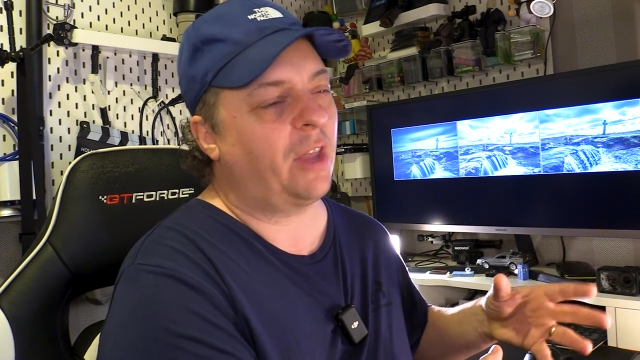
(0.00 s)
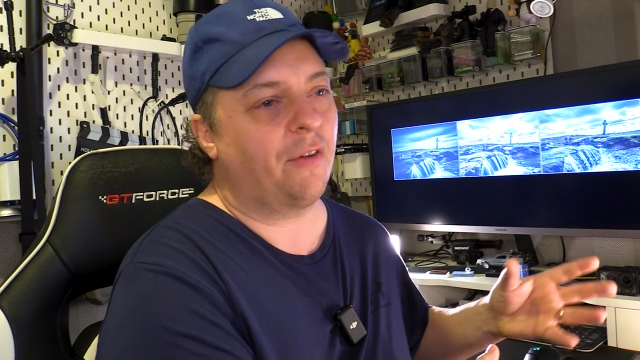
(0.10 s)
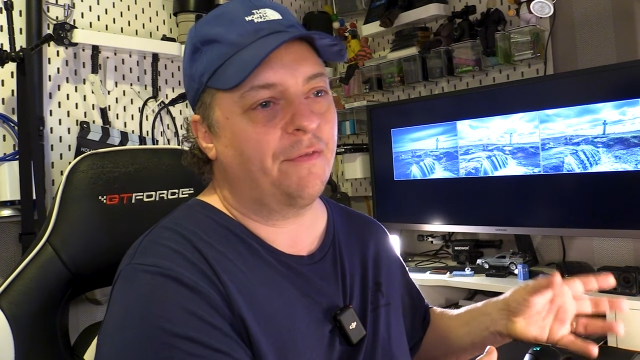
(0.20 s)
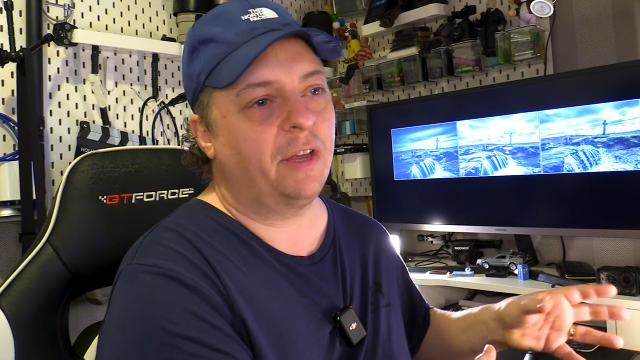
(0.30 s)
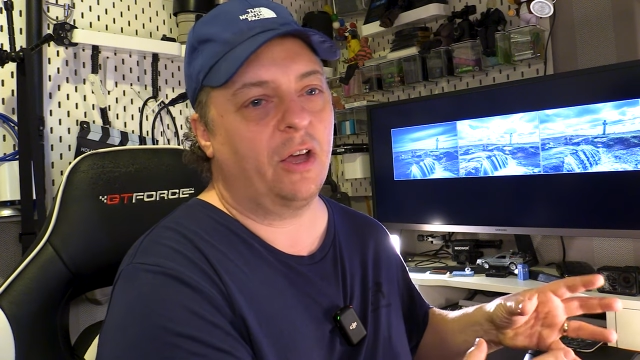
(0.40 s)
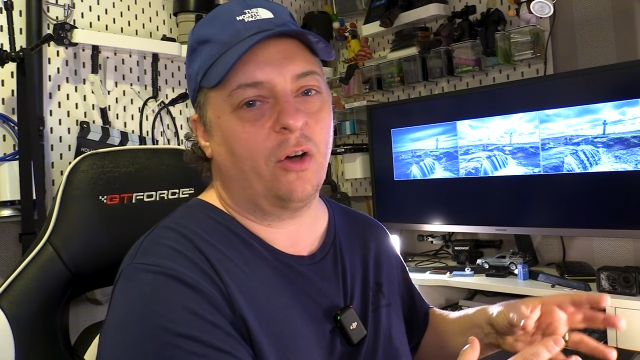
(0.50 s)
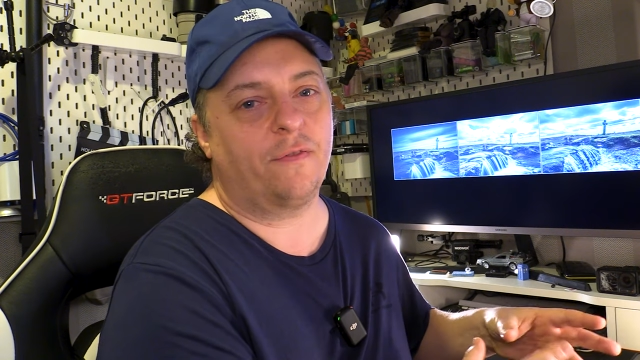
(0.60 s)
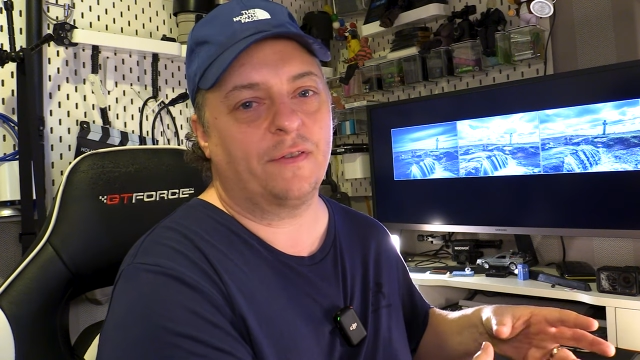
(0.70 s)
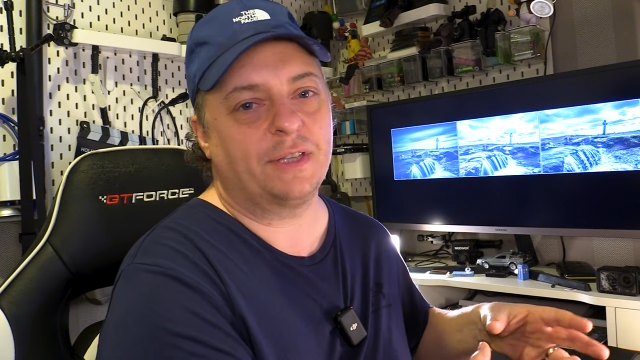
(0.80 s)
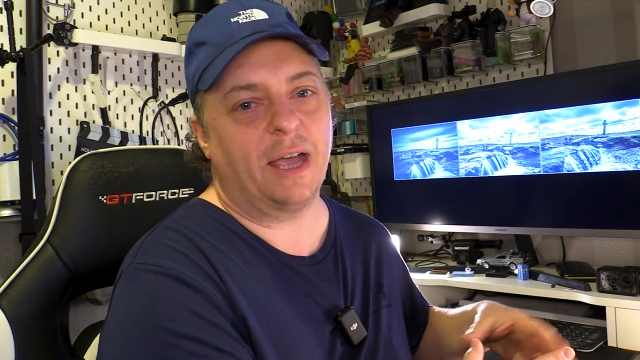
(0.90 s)
I don't think it
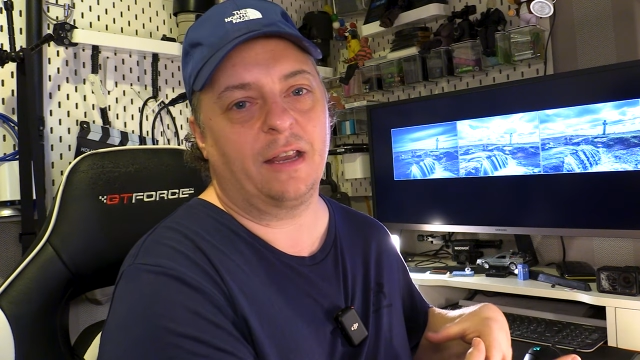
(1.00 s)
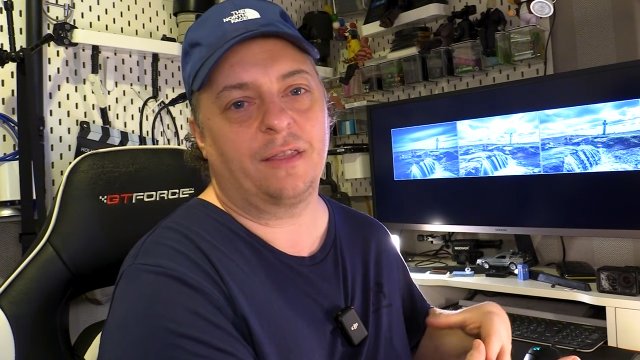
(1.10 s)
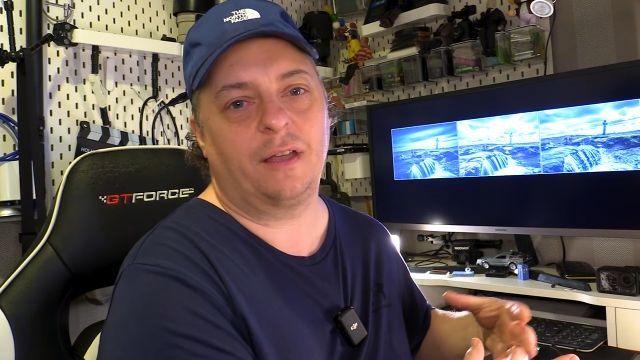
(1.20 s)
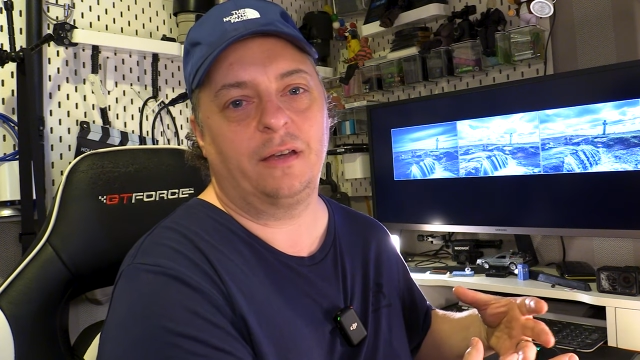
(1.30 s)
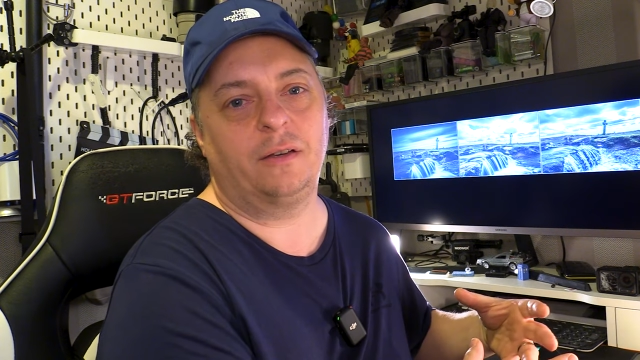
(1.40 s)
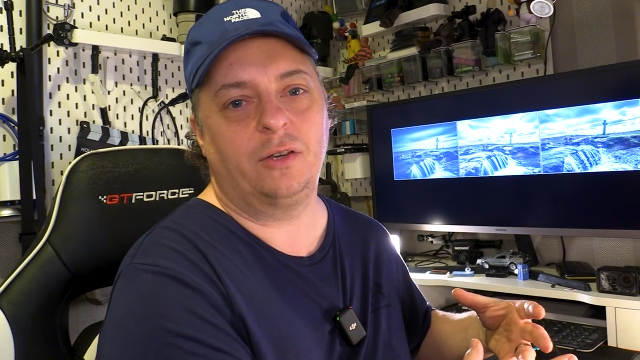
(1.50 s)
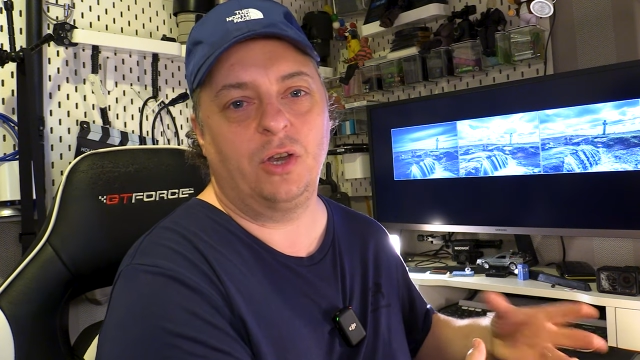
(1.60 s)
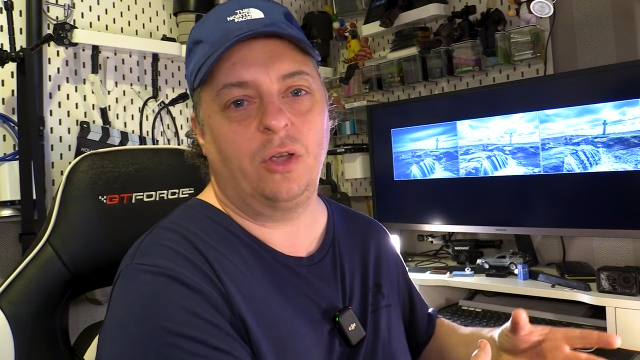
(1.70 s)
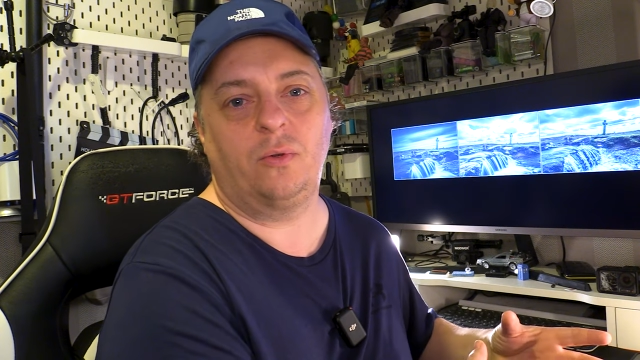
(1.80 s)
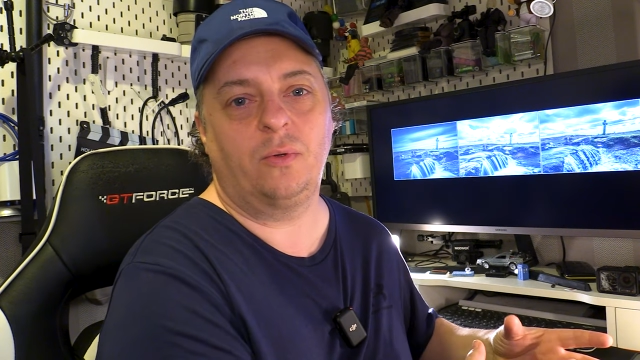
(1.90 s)
offers anything
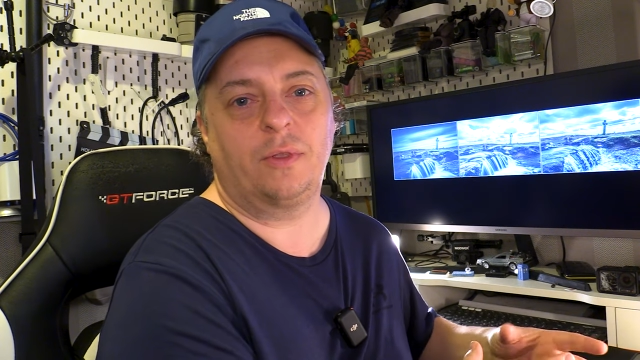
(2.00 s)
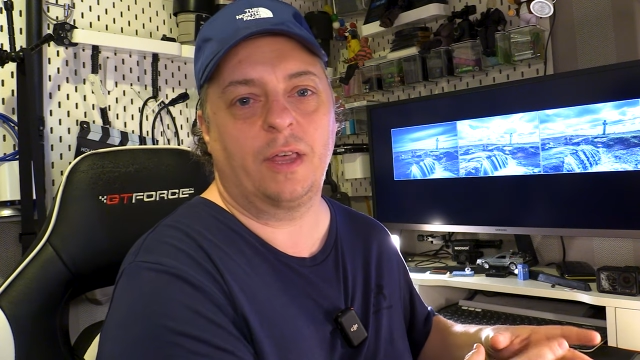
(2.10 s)
new